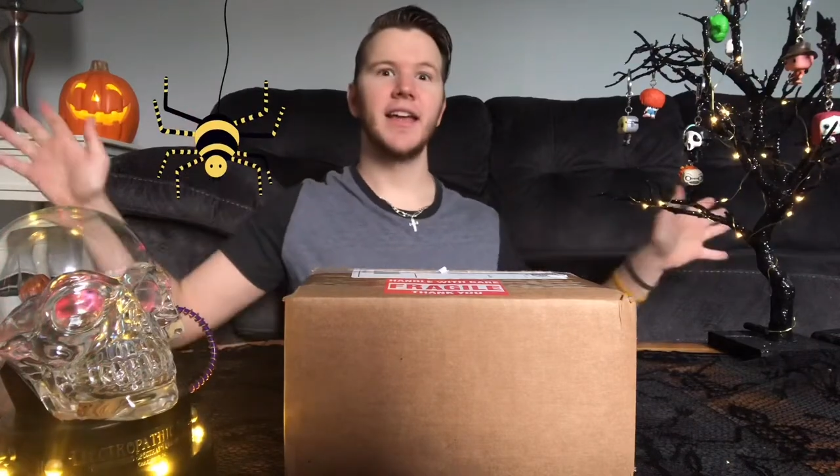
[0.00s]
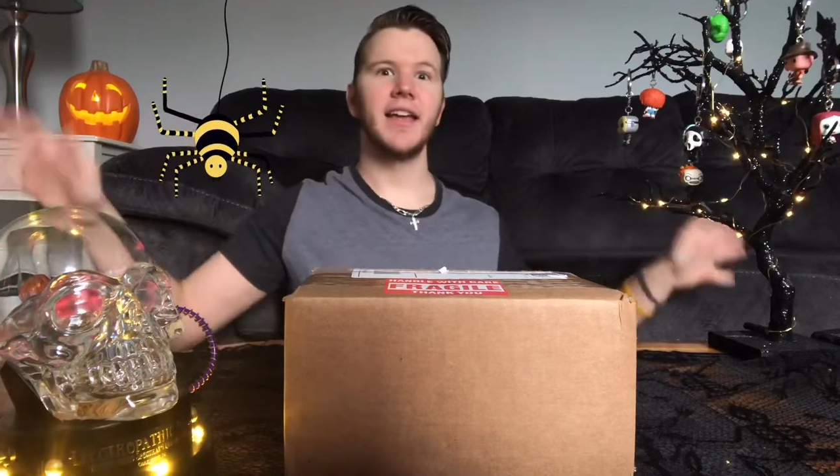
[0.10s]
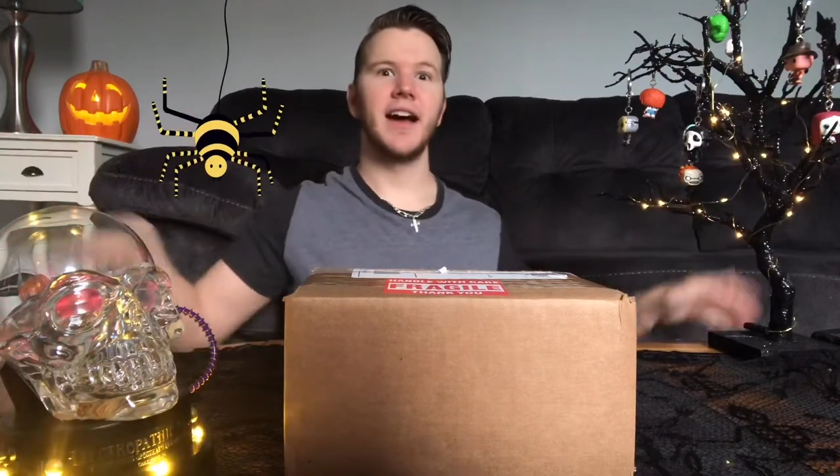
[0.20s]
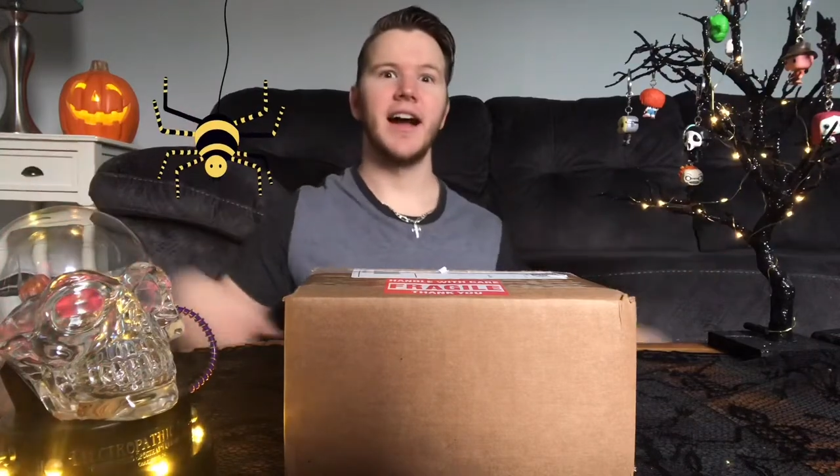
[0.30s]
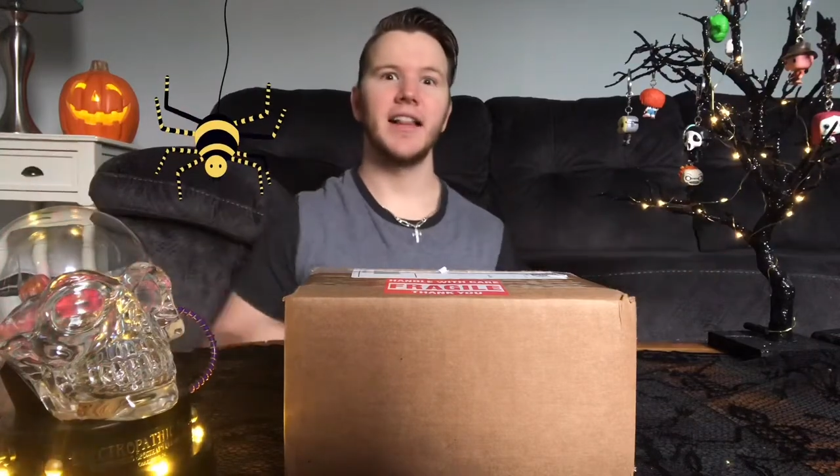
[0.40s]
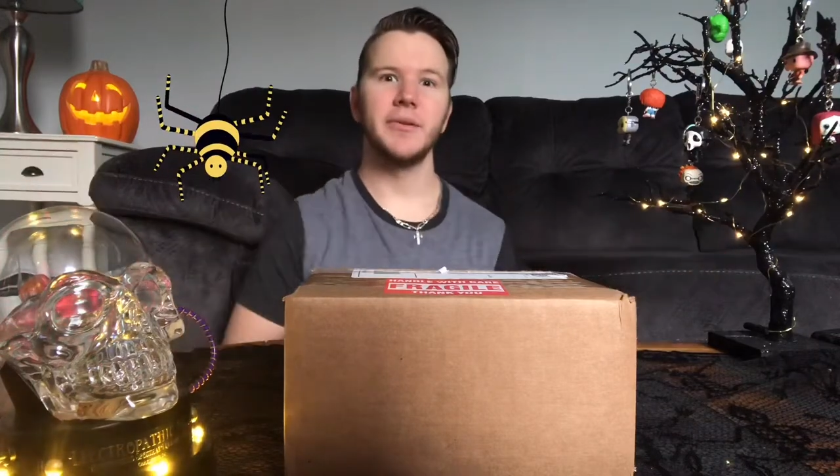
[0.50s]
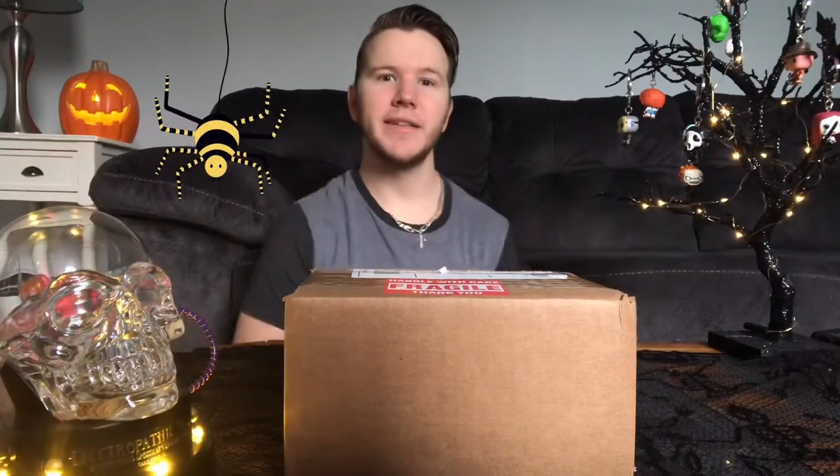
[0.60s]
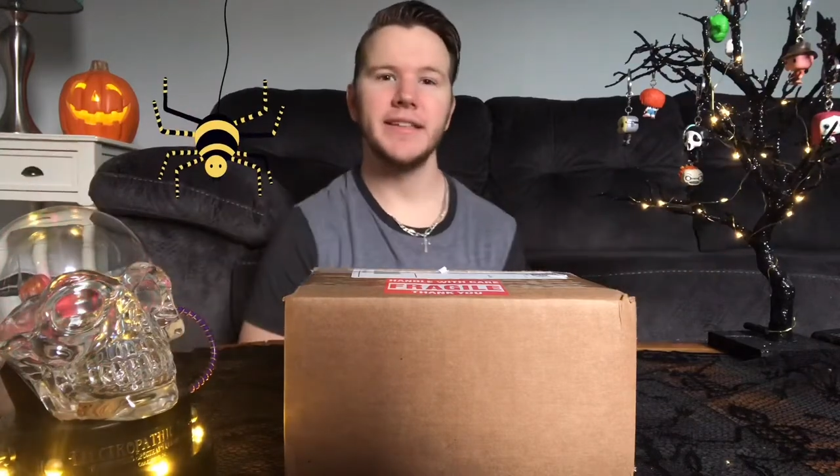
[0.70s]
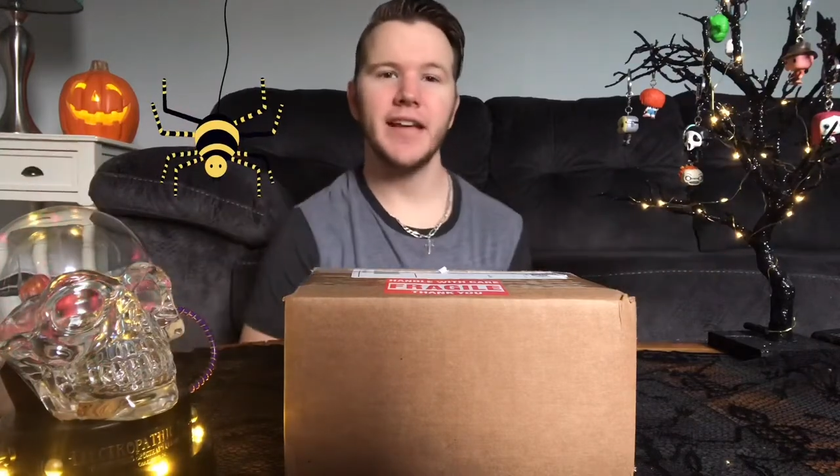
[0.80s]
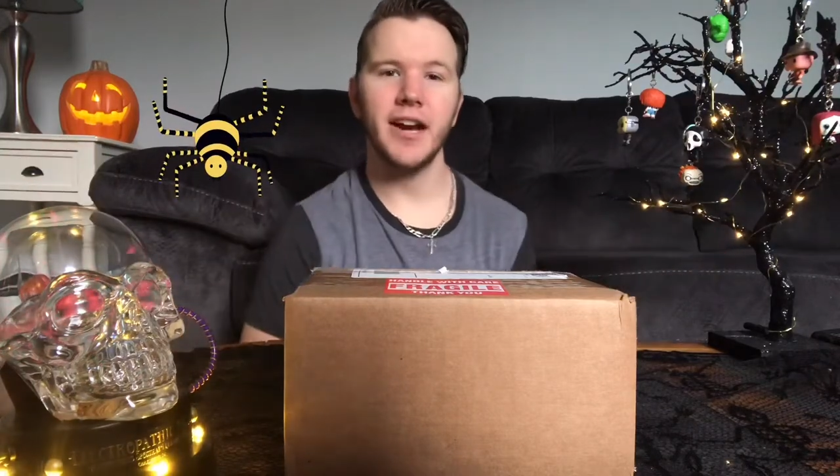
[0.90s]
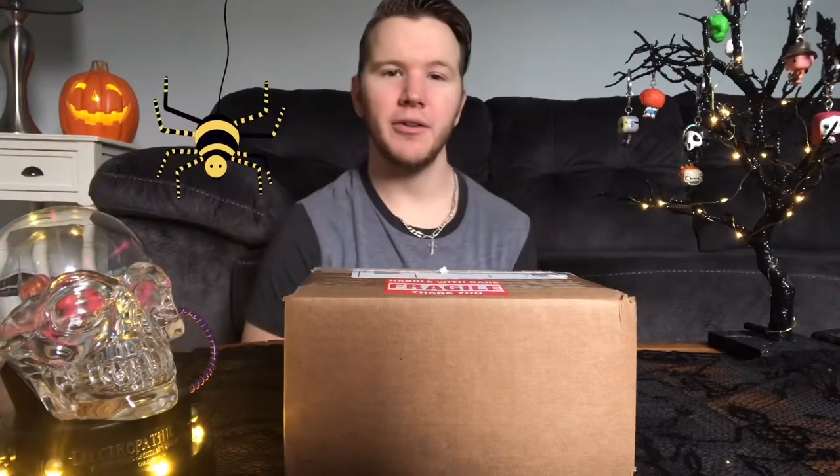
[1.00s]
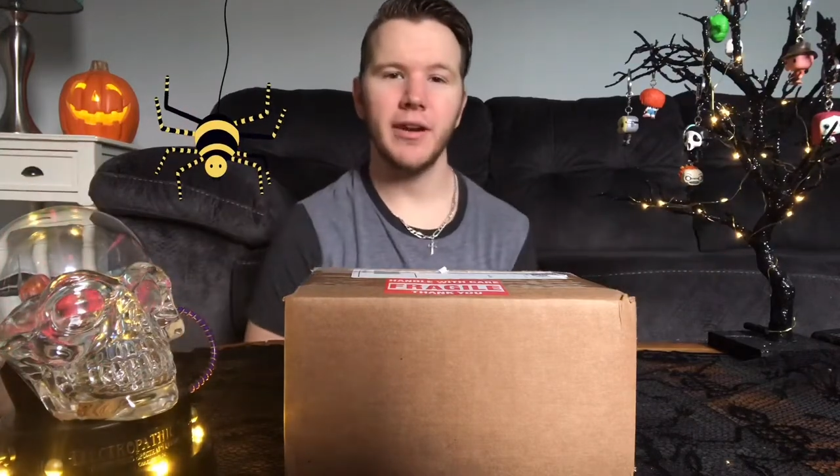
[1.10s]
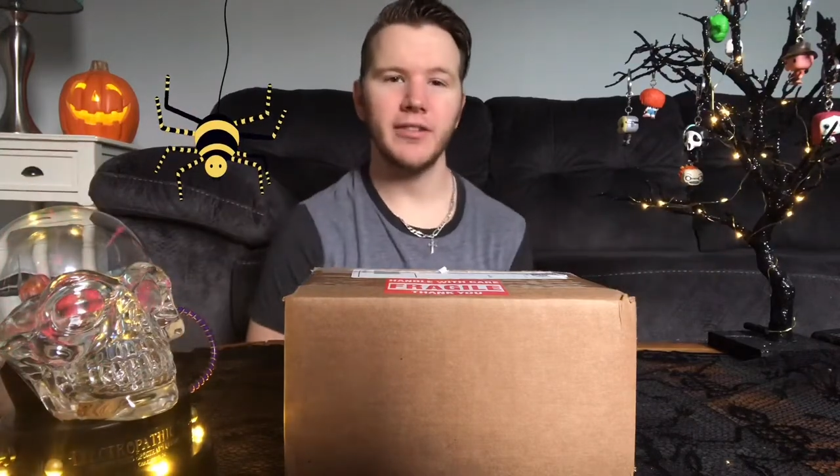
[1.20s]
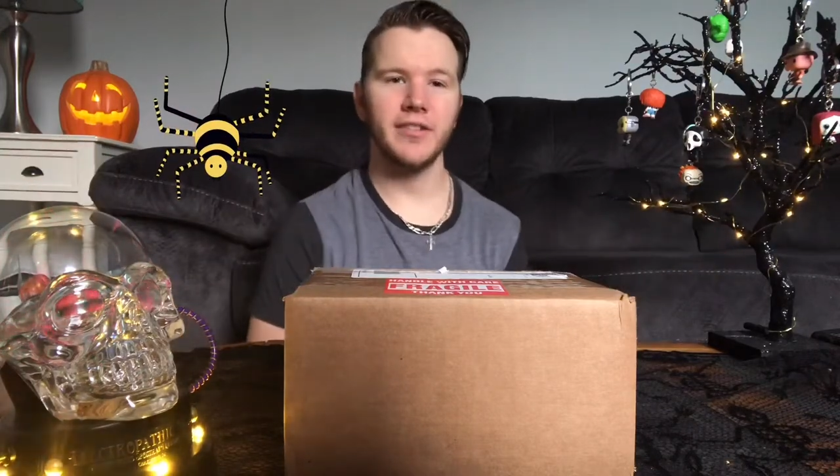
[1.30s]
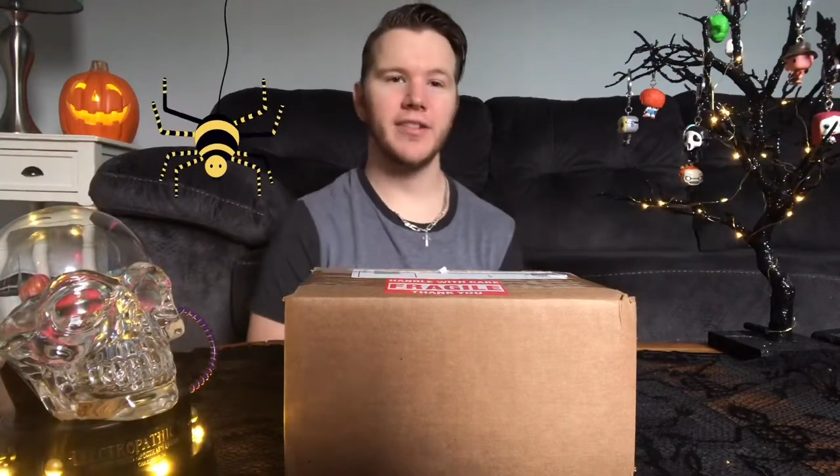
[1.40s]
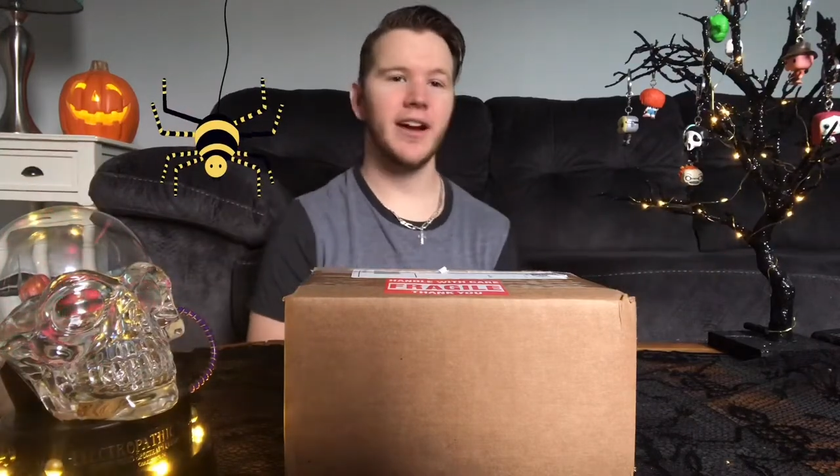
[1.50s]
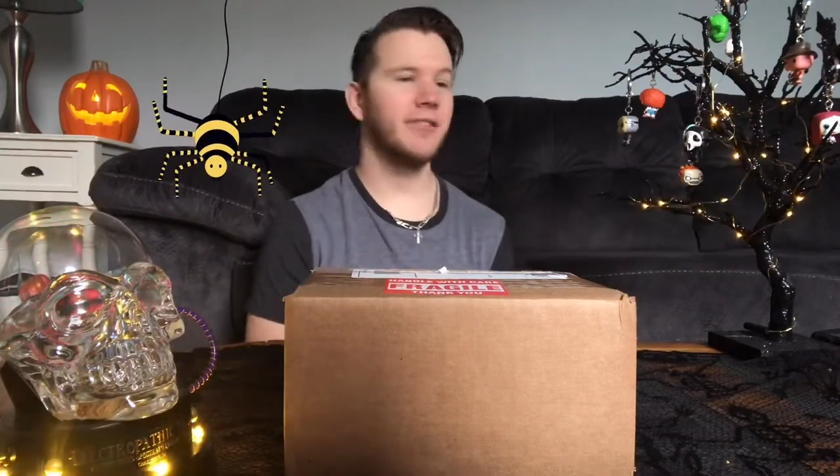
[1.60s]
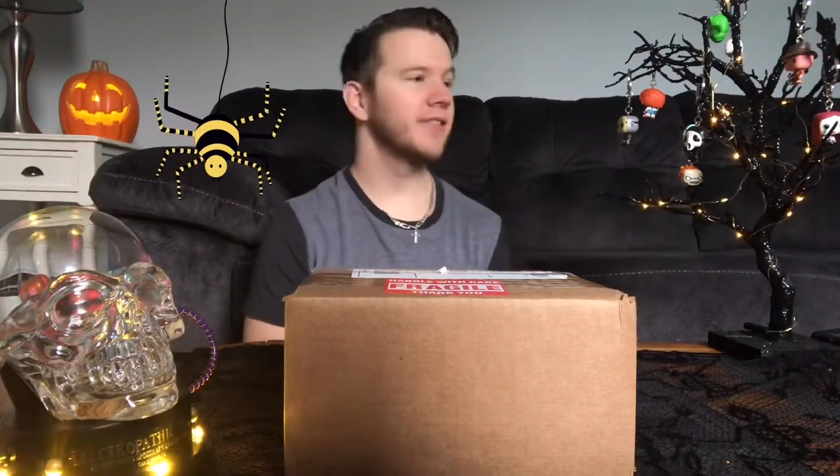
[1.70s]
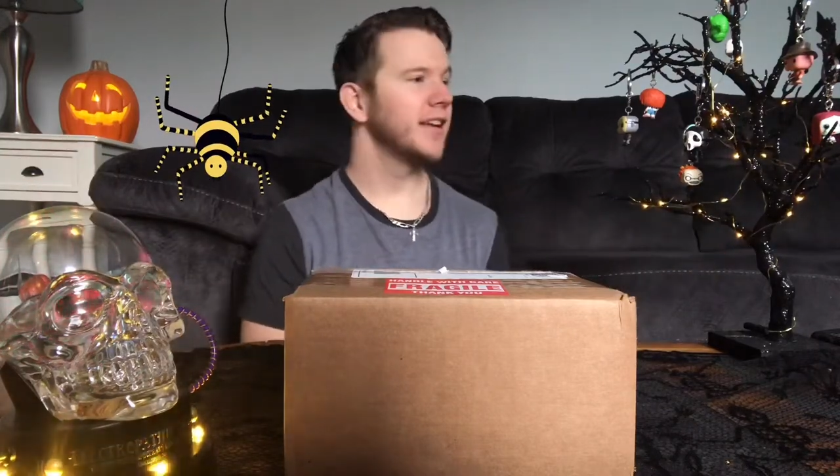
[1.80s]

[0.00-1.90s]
Halloween decorations out.